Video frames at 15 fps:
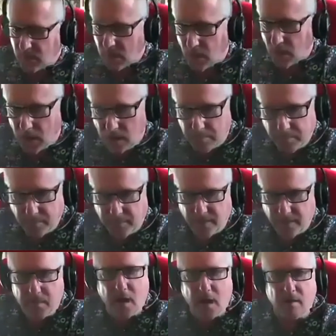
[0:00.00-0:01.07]
The
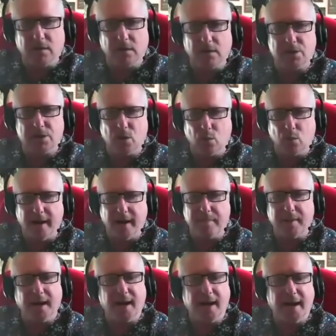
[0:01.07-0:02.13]
marvellous
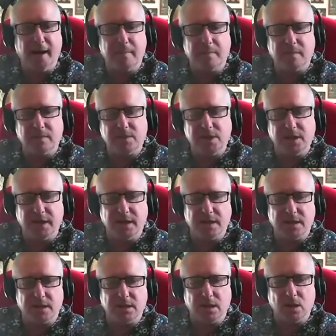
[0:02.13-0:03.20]
WebAIM did
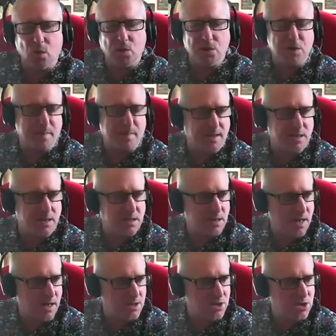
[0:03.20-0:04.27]
automated
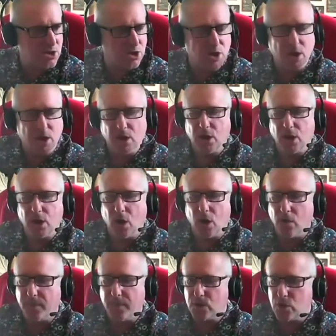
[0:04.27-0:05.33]
tests
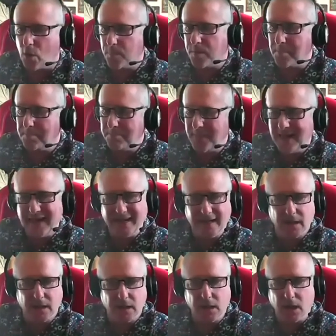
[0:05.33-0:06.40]
on the top 1
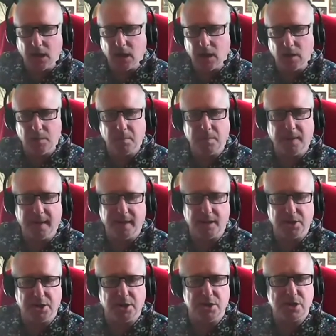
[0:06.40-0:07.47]
million home
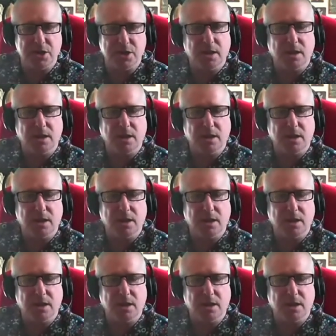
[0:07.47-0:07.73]
pages.